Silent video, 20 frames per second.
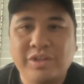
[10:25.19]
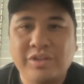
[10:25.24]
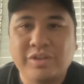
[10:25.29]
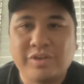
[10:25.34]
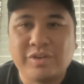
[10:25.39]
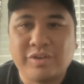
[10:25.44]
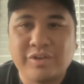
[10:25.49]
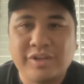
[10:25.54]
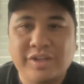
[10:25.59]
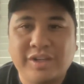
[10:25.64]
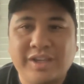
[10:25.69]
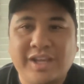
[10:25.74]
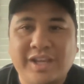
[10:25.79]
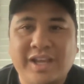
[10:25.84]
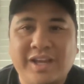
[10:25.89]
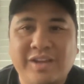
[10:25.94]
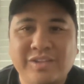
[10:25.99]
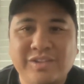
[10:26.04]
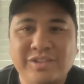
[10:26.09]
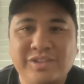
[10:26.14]
learning
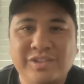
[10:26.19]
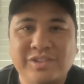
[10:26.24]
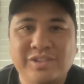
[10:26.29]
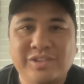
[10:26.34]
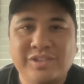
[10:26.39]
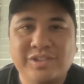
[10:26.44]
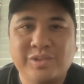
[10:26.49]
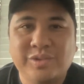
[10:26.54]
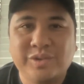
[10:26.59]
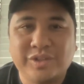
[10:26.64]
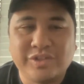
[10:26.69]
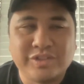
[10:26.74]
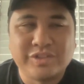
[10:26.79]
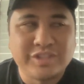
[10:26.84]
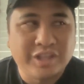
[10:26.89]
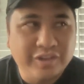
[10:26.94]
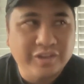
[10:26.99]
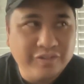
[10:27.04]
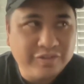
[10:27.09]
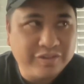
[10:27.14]
how to do it
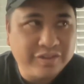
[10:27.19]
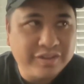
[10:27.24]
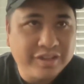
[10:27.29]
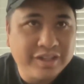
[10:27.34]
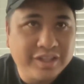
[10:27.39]
yourself